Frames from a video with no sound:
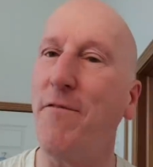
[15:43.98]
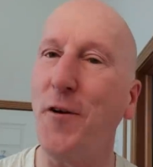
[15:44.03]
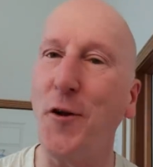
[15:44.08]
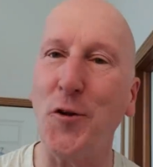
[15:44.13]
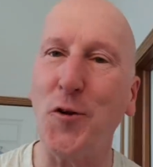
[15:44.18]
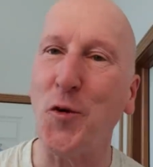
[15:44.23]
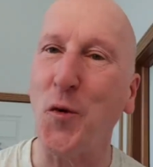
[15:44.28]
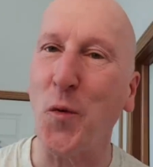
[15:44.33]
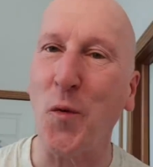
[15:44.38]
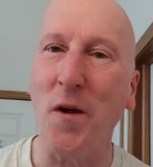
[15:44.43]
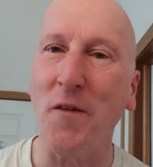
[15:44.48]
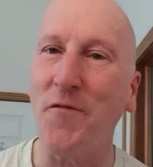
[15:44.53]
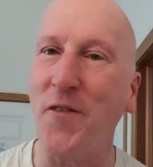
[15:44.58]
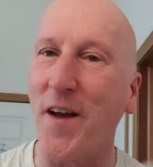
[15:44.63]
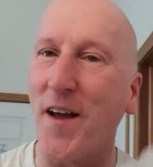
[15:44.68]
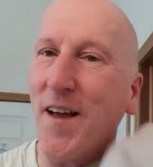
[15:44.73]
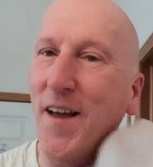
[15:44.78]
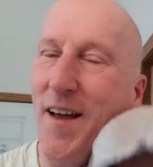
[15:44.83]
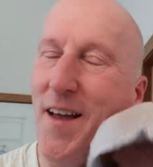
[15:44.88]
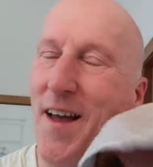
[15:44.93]
I feel
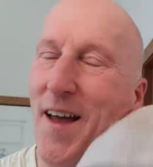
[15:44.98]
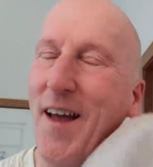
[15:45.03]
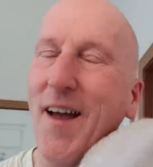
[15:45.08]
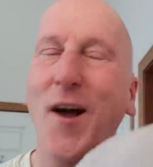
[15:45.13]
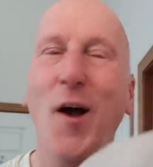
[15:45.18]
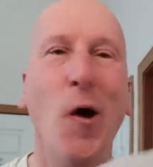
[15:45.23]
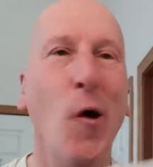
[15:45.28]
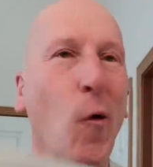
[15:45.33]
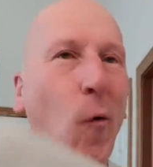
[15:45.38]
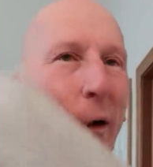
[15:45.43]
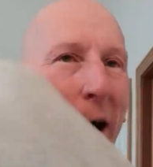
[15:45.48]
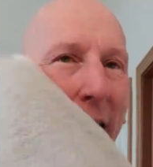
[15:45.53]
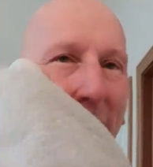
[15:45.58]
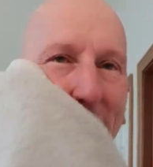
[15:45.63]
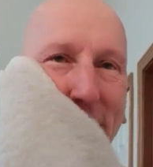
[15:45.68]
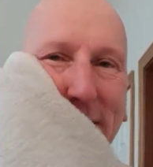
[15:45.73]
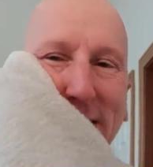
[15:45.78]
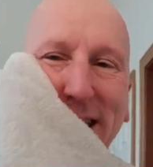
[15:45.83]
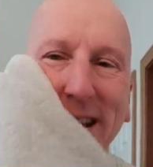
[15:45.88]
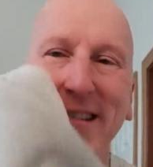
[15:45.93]
terrific.
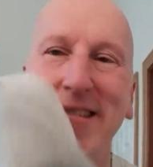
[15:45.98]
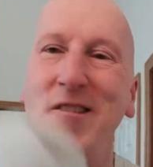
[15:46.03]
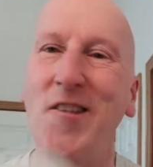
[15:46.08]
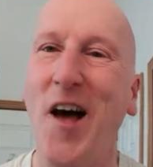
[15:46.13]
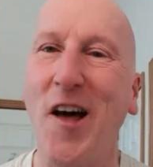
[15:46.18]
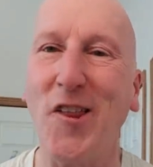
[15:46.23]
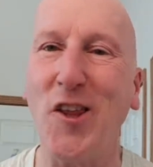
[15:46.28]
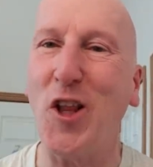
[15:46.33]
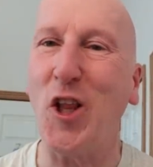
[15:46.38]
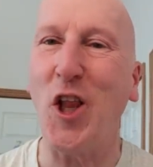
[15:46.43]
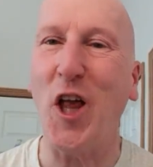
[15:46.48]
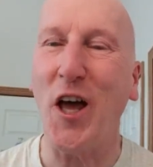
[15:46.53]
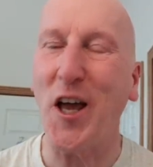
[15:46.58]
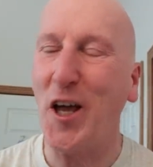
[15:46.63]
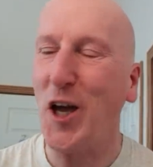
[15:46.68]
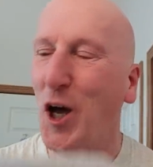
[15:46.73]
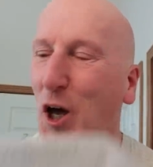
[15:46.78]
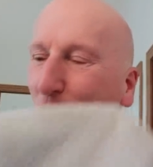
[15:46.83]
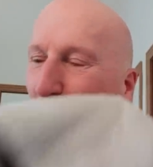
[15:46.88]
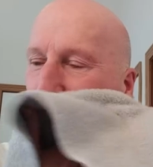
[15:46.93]
Wow, there's just nothing
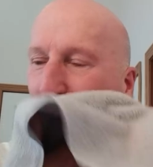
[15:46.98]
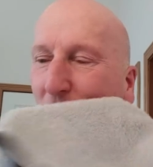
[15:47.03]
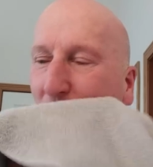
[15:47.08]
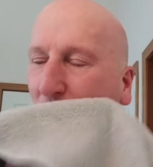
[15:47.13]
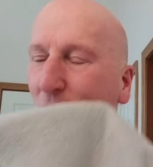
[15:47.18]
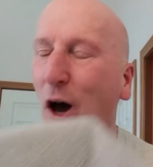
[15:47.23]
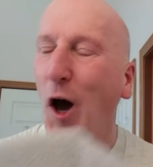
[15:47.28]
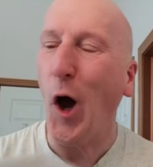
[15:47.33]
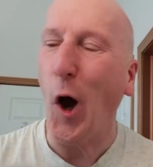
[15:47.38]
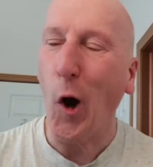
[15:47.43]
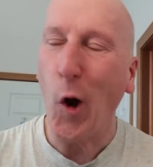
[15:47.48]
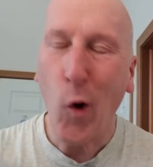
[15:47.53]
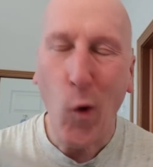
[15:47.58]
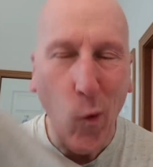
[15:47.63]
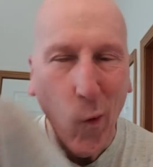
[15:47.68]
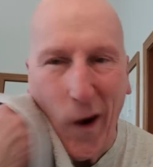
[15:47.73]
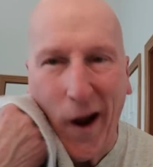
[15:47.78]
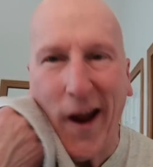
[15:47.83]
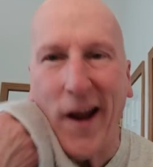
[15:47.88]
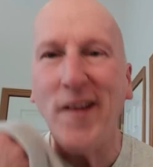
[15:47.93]
like a
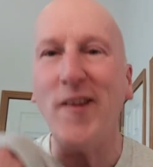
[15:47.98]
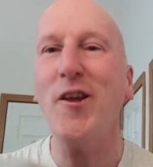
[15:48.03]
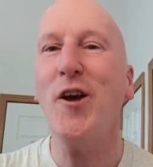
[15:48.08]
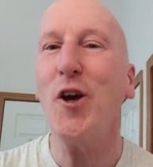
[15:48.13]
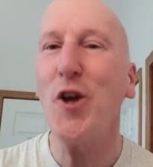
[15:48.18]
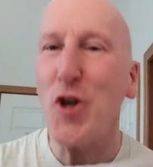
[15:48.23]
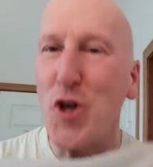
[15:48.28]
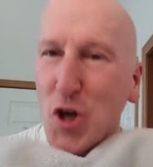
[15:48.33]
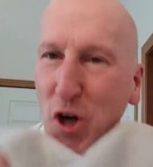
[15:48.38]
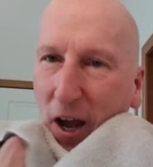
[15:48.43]
great